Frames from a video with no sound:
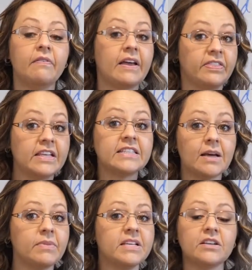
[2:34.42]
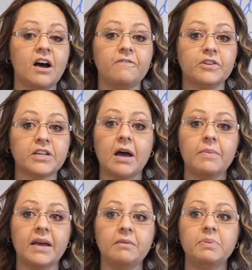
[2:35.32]
like that some of these offers come
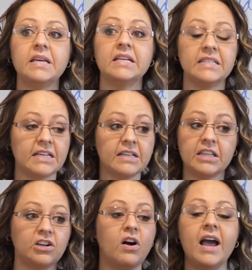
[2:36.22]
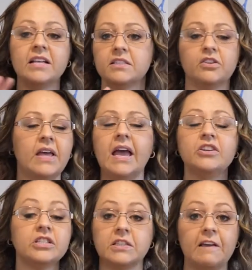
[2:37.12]
in because the clients or the
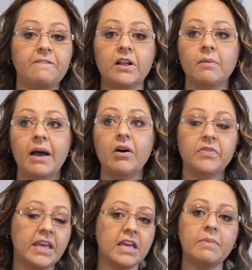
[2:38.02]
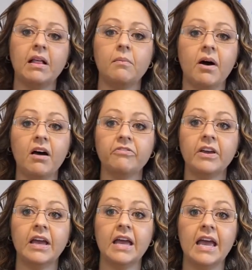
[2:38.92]
agents, they fill them out, they email them off,
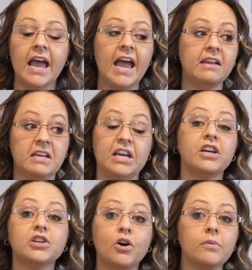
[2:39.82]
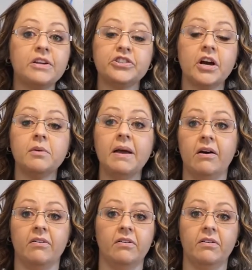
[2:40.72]
and it could go to my junk
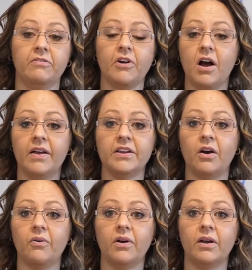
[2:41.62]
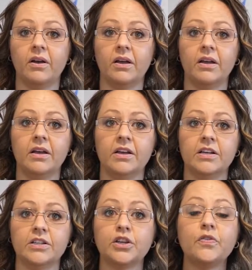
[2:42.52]
mail for all I know.
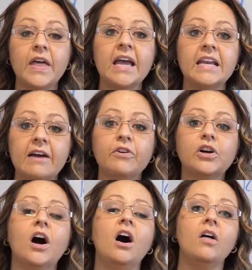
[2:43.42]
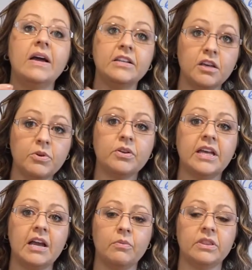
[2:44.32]
So they never call and
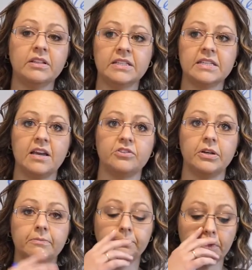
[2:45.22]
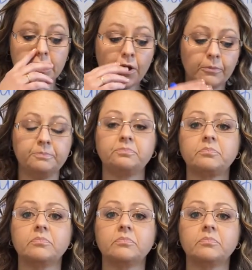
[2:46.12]
communicate with the listing agent. So,